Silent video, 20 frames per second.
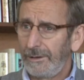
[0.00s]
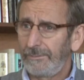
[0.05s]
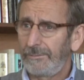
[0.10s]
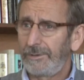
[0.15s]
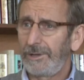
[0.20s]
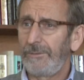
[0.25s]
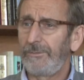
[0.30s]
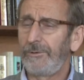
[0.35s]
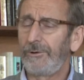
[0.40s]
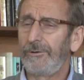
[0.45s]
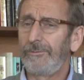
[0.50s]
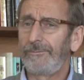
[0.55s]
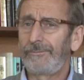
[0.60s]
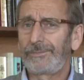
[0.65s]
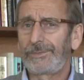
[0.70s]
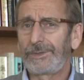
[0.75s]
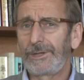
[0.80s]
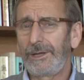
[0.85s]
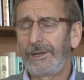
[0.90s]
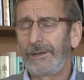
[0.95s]
people
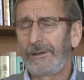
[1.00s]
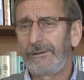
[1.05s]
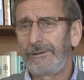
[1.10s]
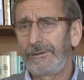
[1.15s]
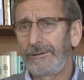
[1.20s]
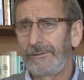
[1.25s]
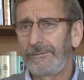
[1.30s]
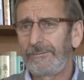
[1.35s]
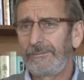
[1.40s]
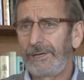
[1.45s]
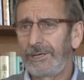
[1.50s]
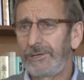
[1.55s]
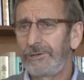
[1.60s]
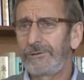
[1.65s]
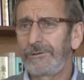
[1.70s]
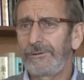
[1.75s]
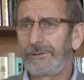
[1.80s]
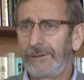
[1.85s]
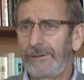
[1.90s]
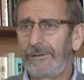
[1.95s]
and to make
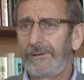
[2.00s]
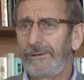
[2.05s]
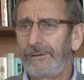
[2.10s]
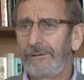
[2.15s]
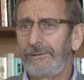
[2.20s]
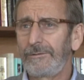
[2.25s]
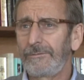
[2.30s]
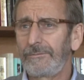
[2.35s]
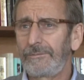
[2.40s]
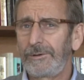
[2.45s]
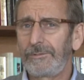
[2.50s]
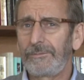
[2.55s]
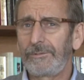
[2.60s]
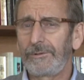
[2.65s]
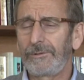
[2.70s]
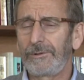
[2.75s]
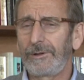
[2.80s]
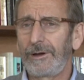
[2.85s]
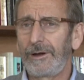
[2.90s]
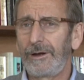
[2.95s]
sure that
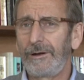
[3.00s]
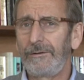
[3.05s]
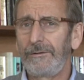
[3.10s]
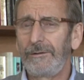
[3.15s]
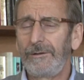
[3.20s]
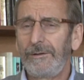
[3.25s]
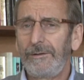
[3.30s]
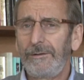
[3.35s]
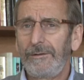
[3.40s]
people are